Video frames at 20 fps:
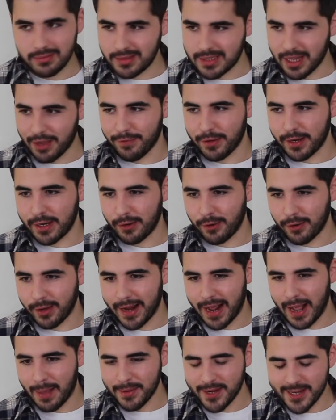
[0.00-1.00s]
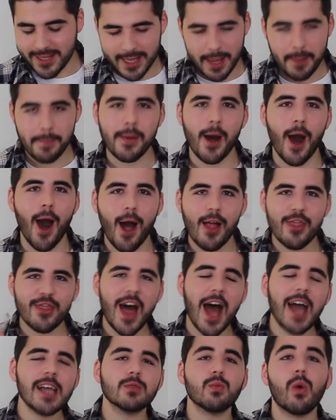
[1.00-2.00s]
Definitely not going to happen, is it? But
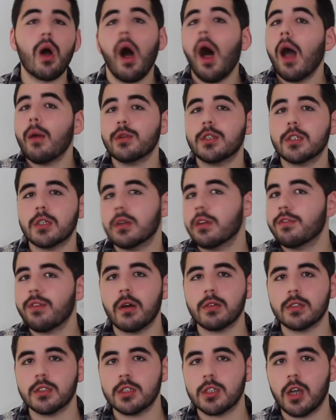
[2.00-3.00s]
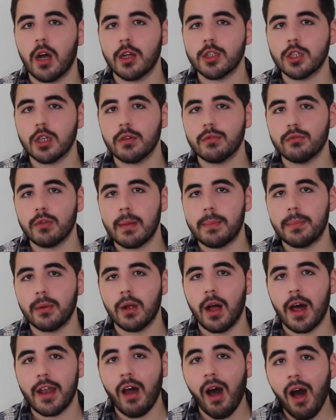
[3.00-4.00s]
that is what I would do if I was in charge of Red
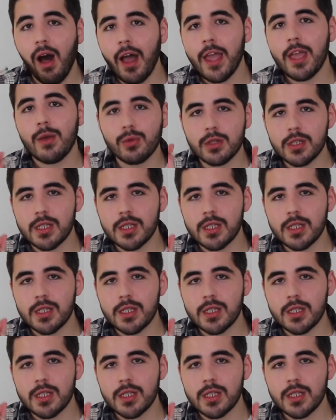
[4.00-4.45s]
Bull. And I would